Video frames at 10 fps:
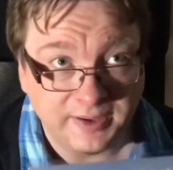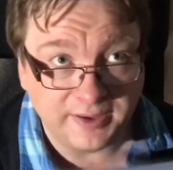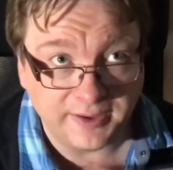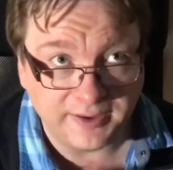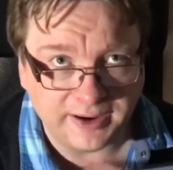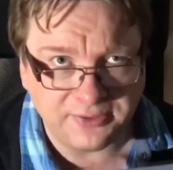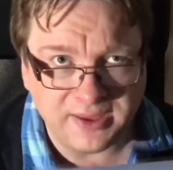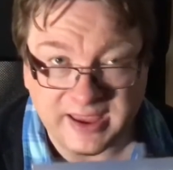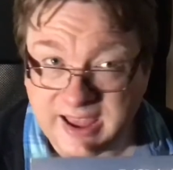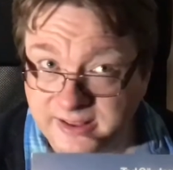I
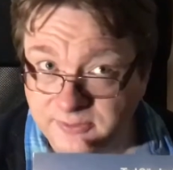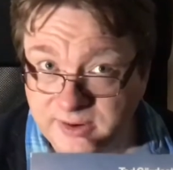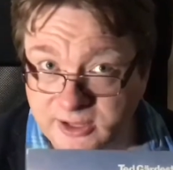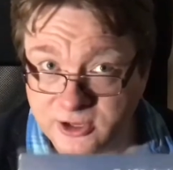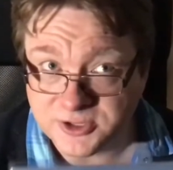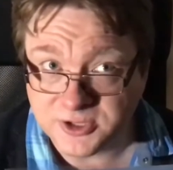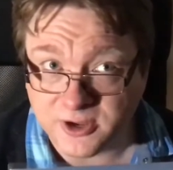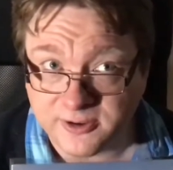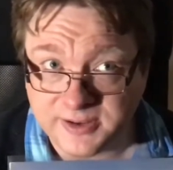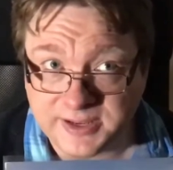think Anne-Frid Lyngstad